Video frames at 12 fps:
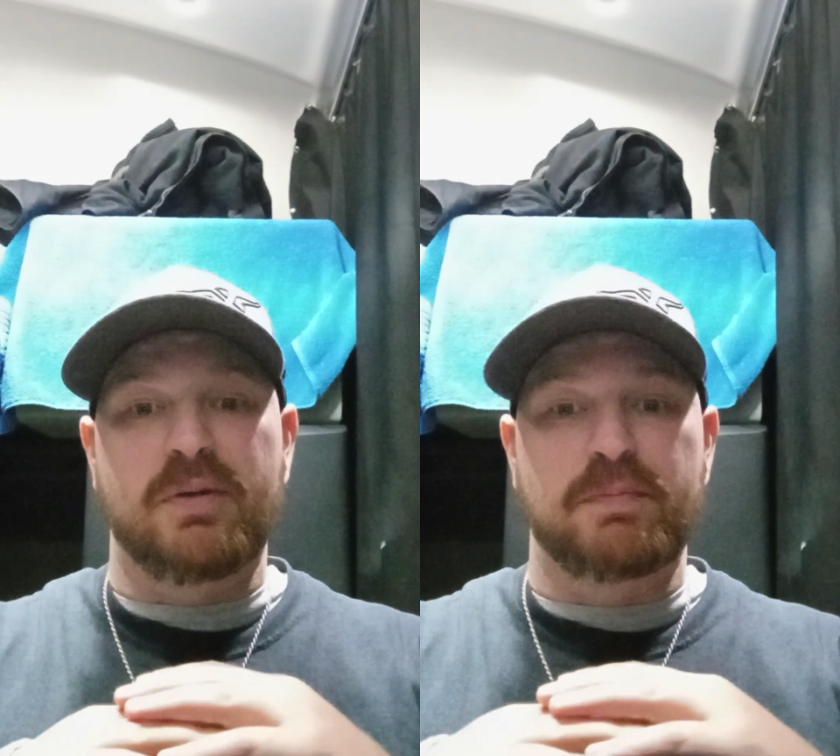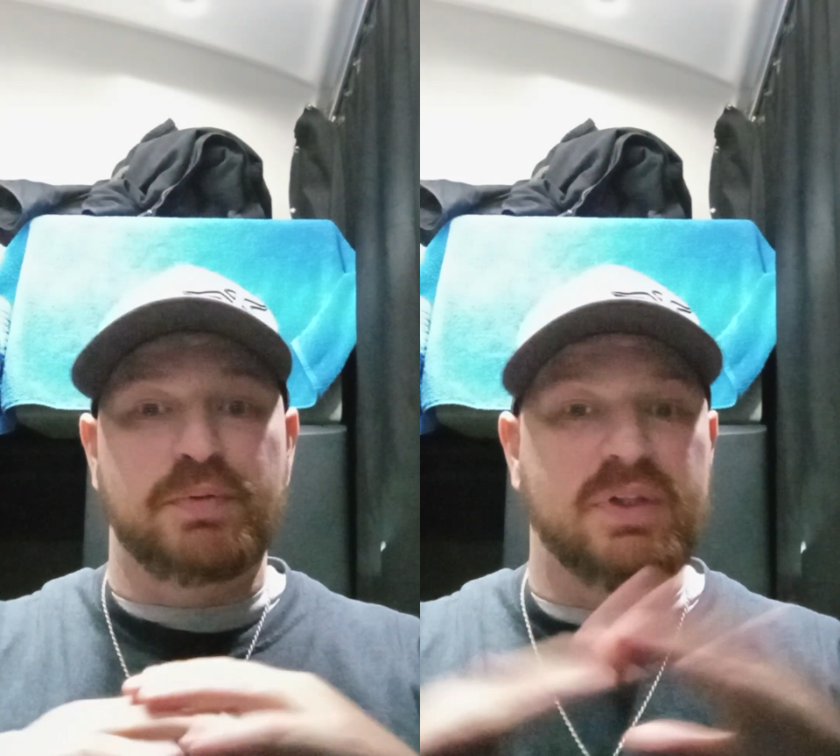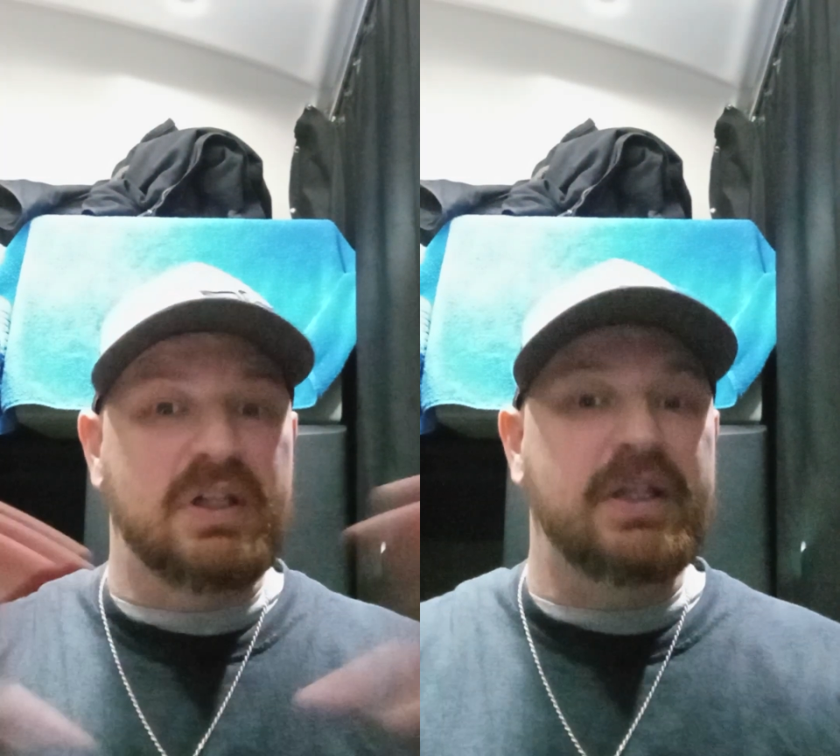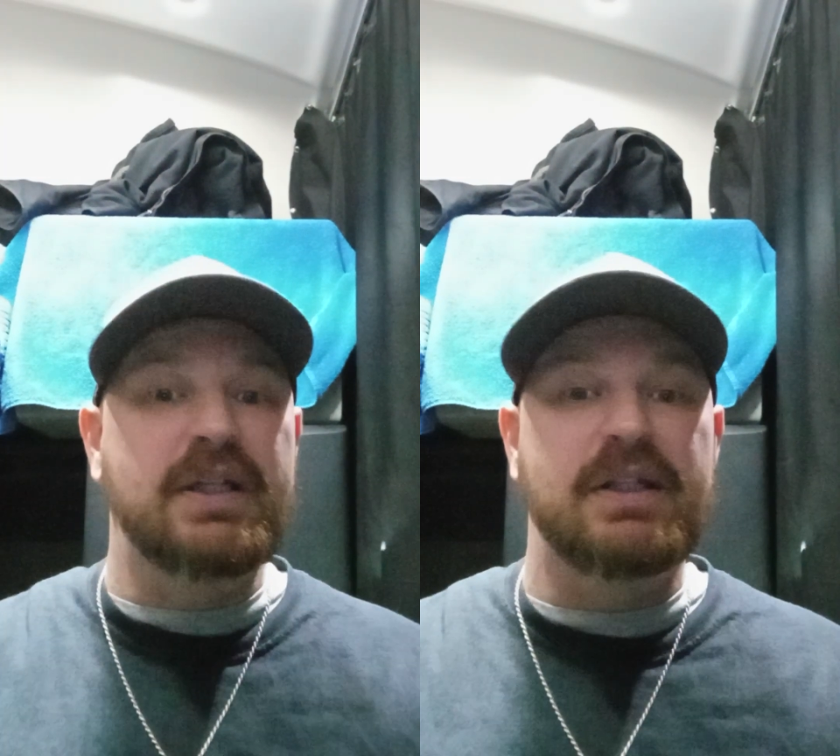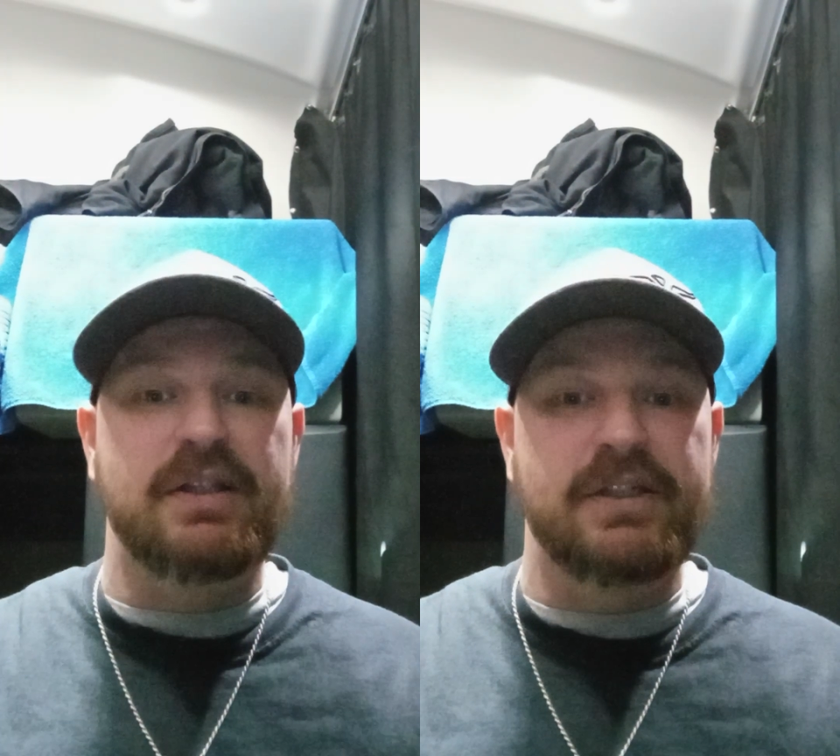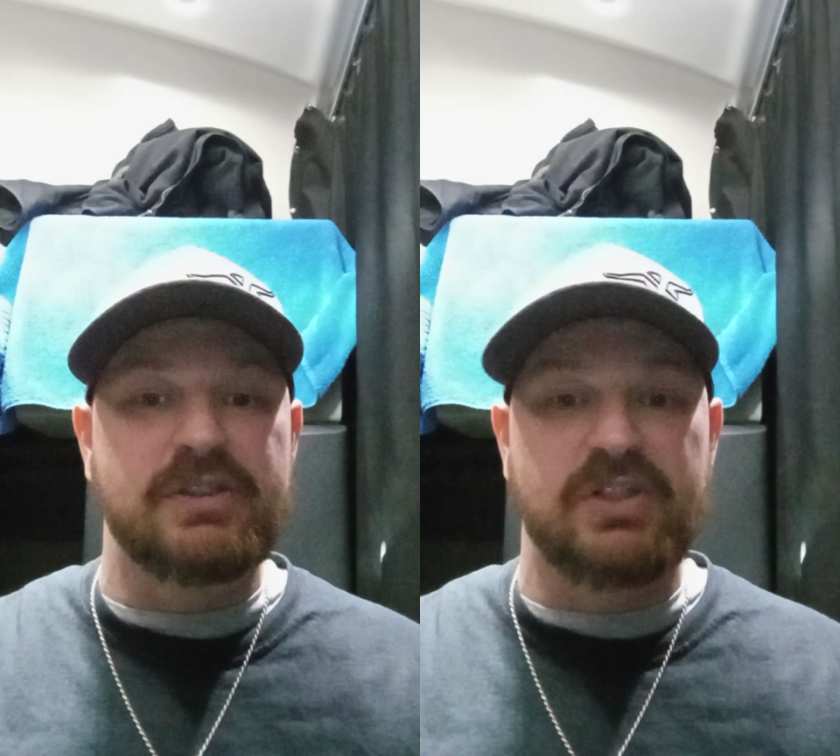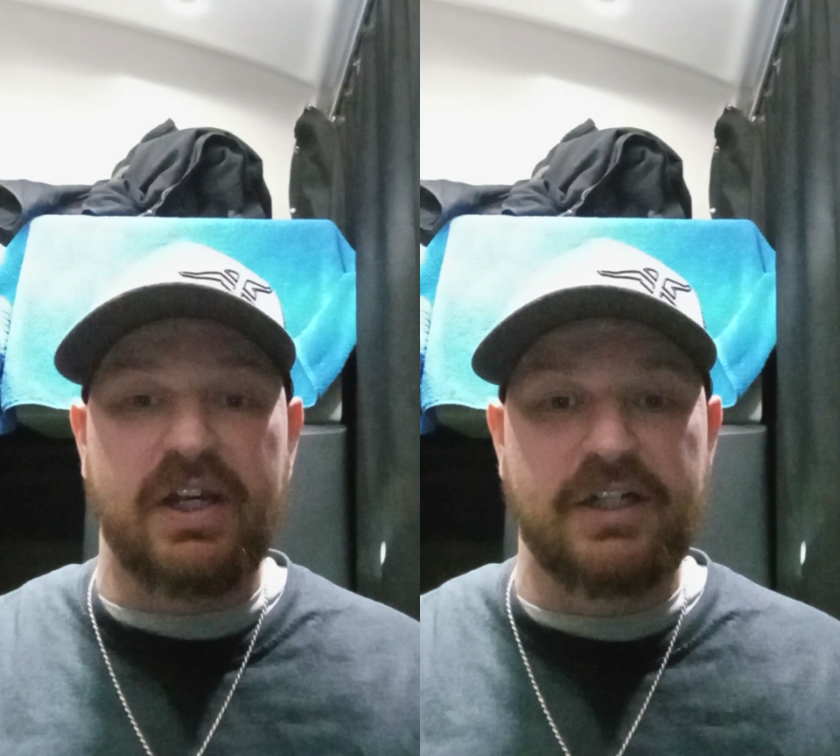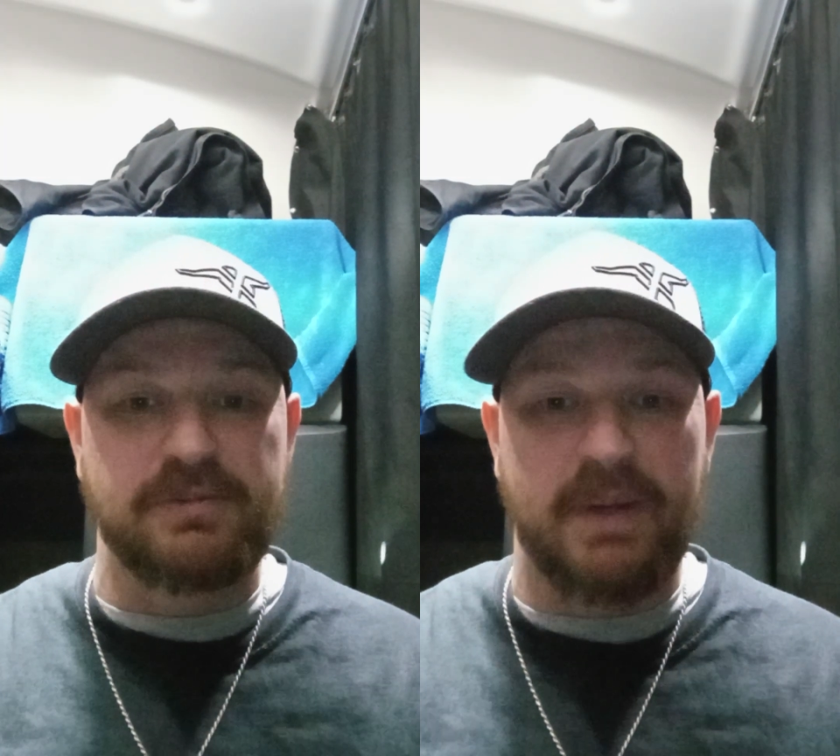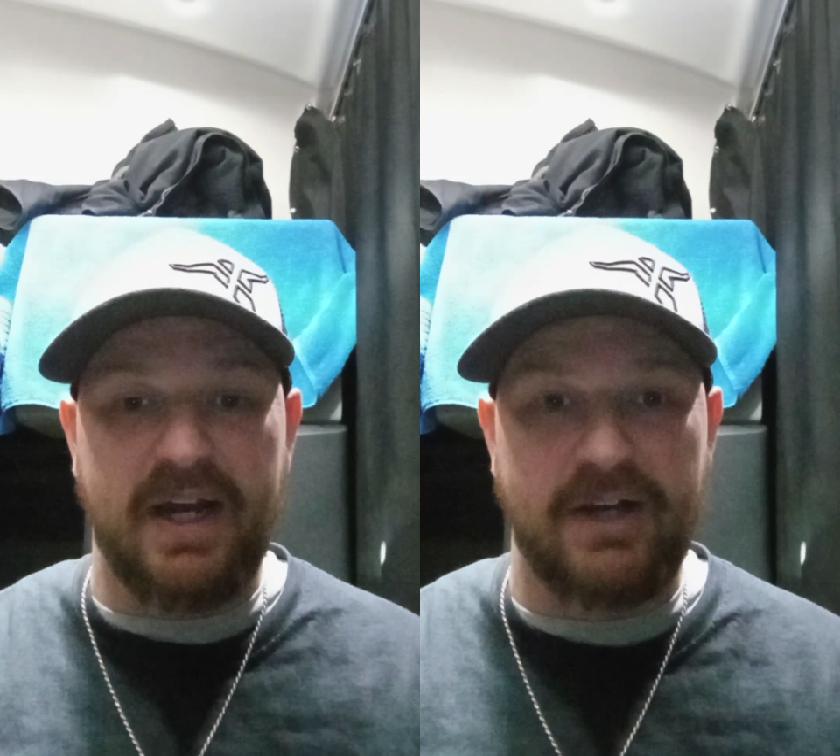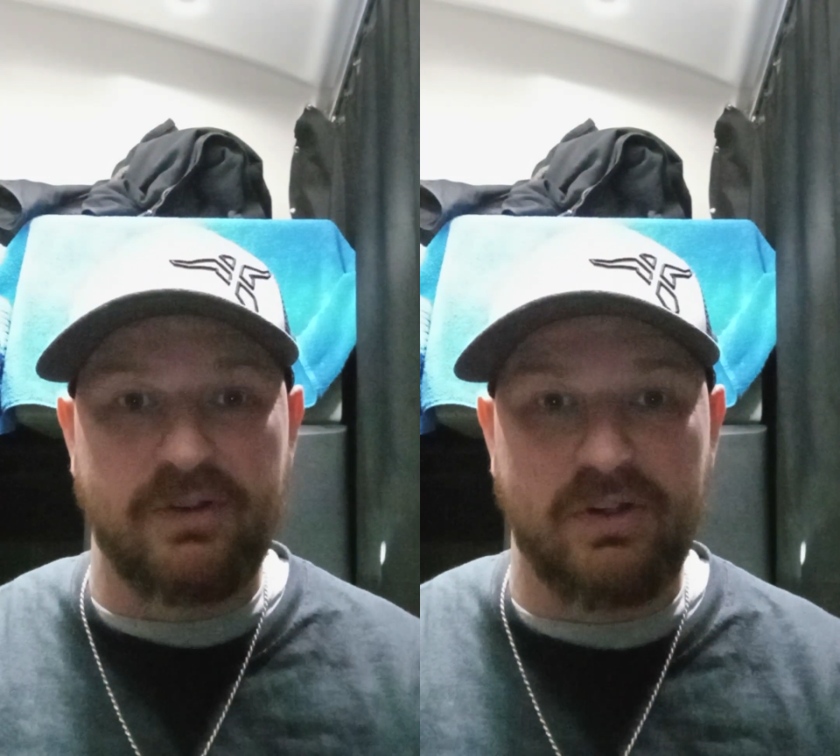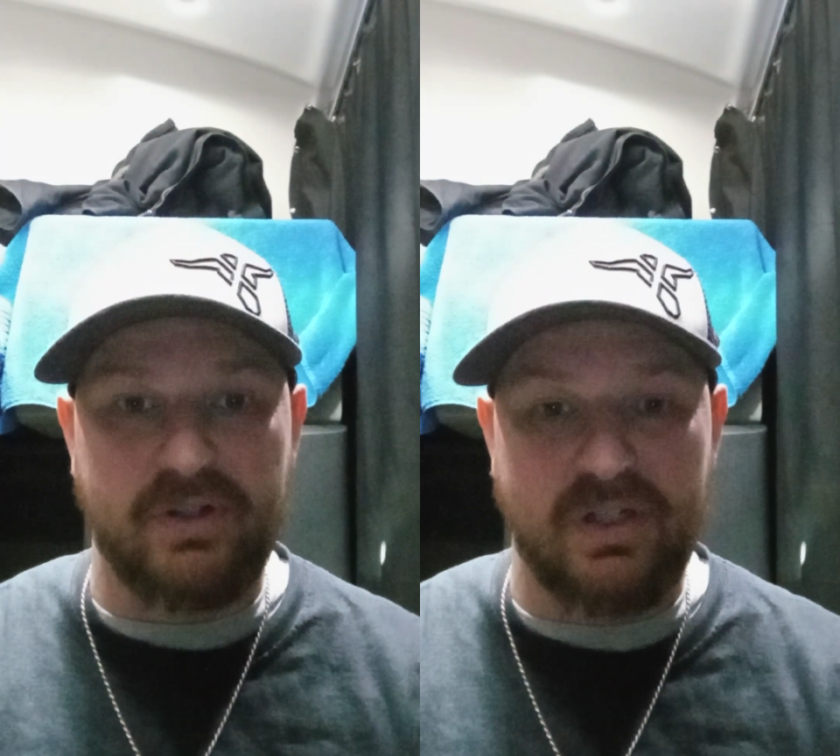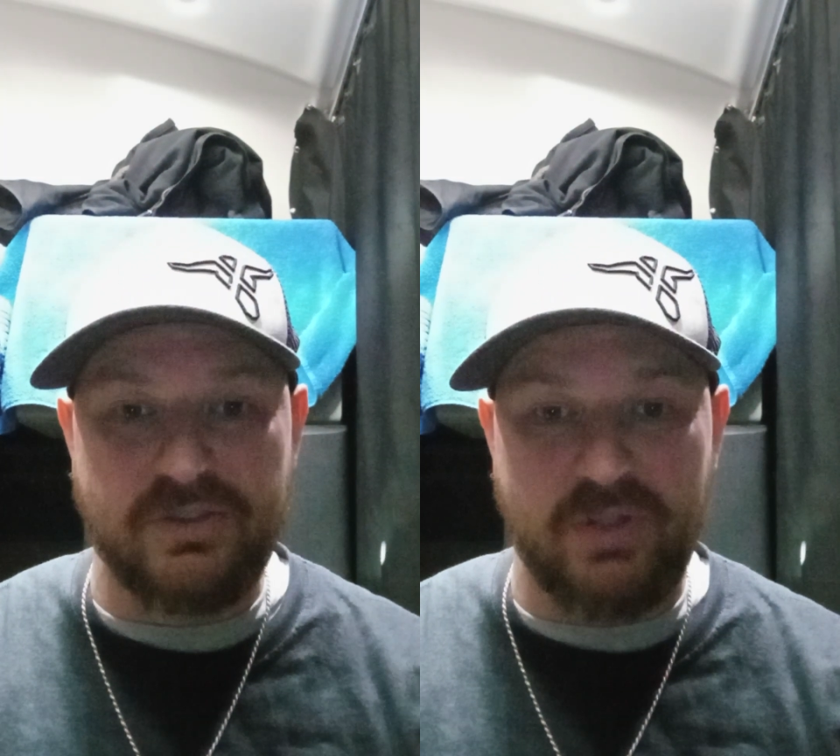completely changed my
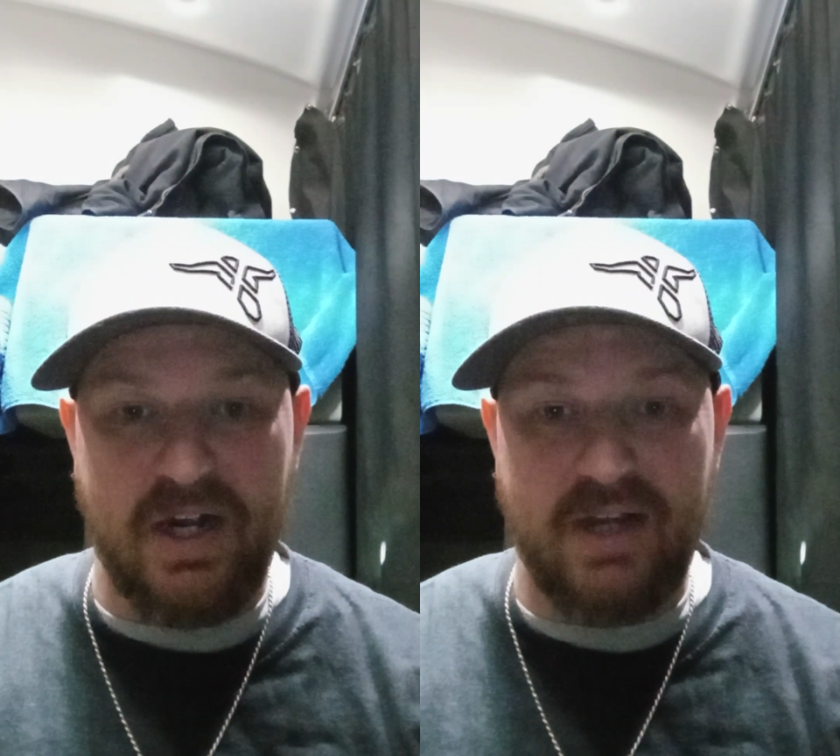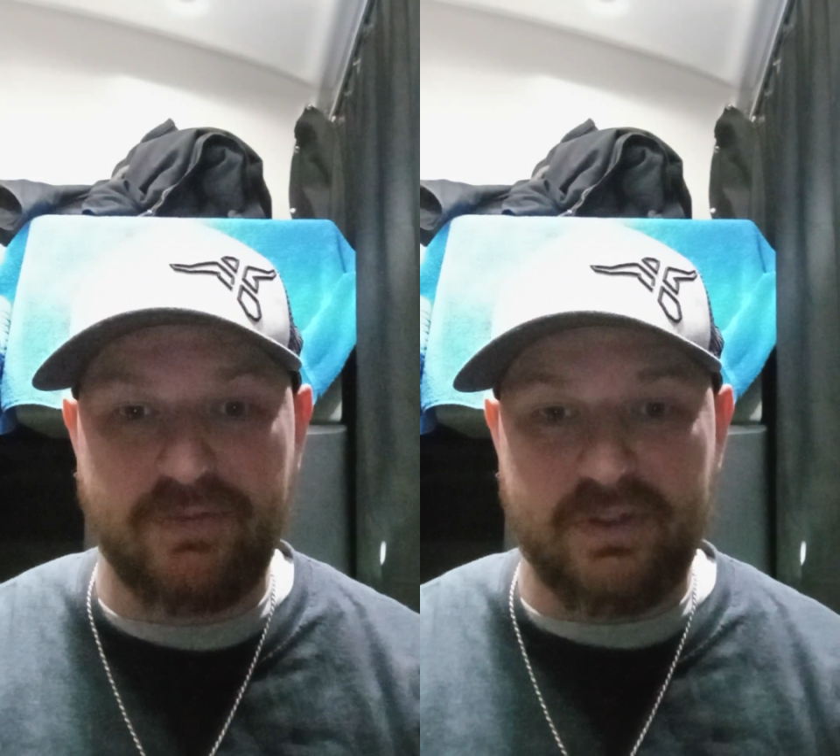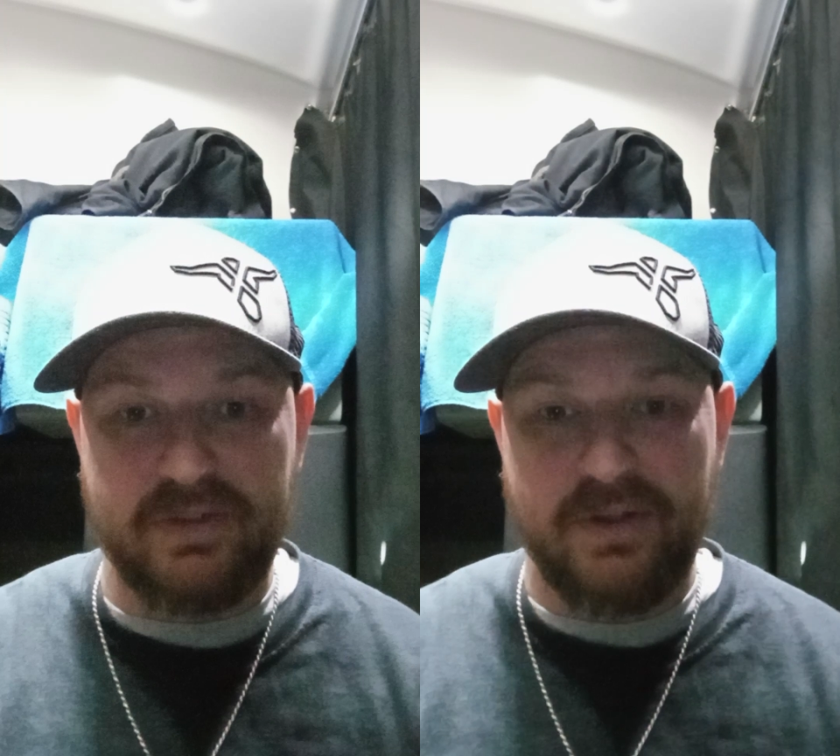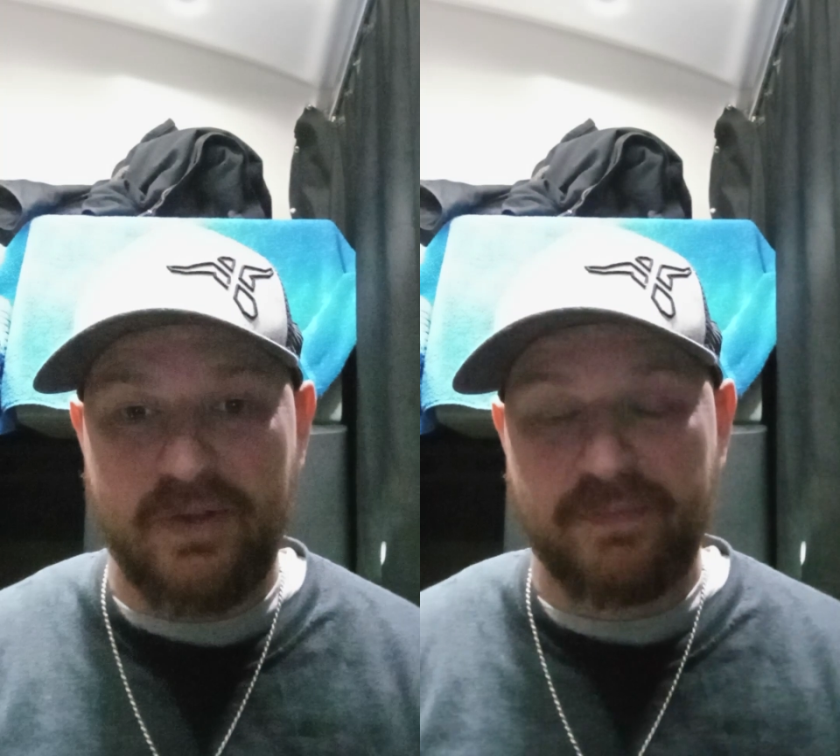outlook on driving.